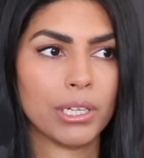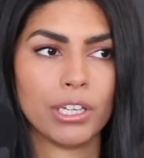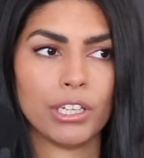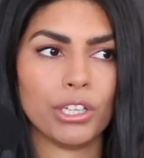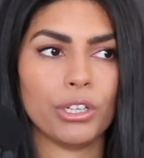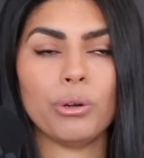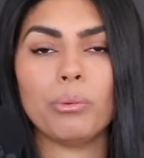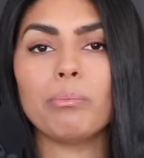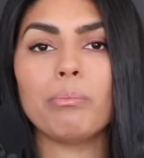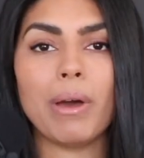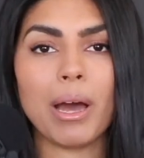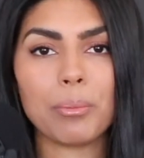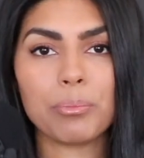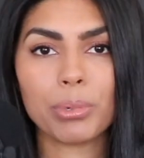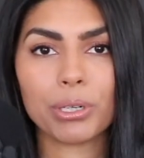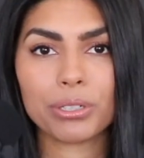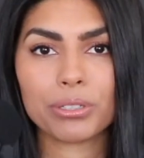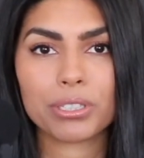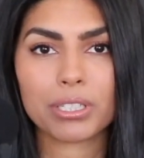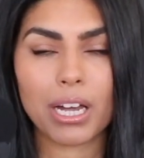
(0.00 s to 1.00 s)
you know,
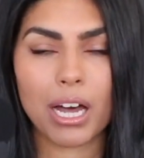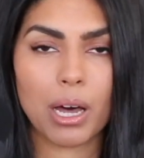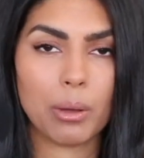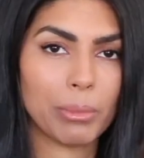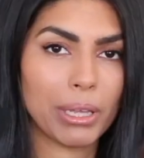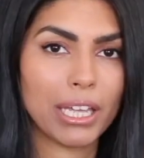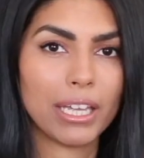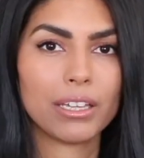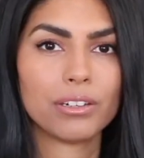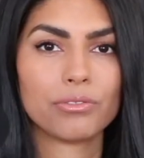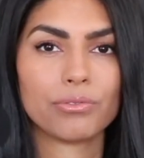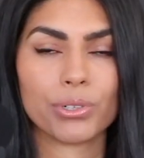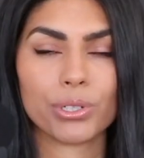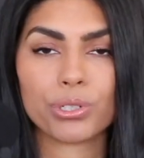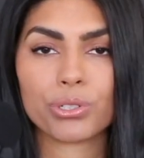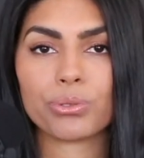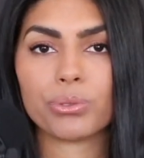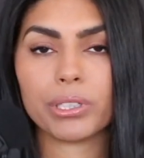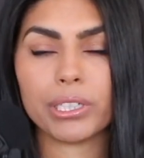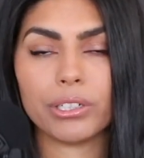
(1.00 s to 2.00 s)
members come in
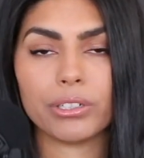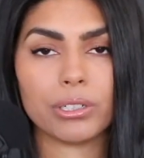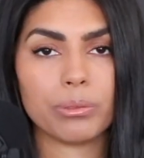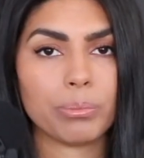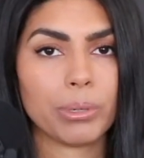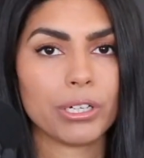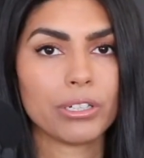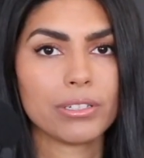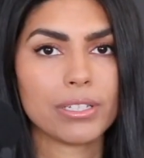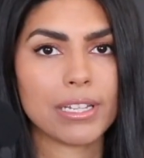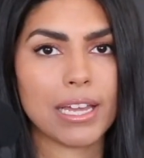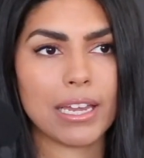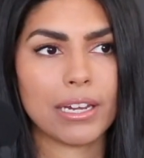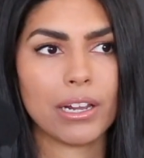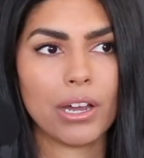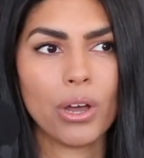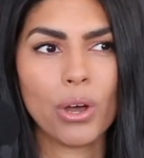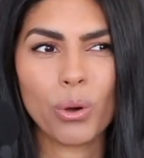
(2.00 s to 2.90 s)
virtually or in person,